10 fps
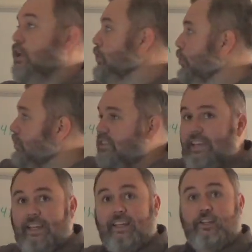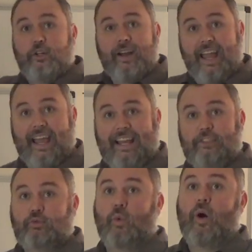Your D and your
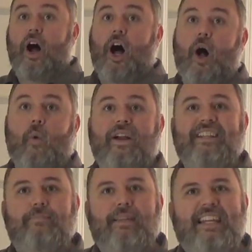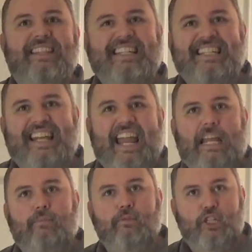H will always be the
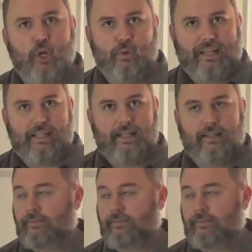same unit.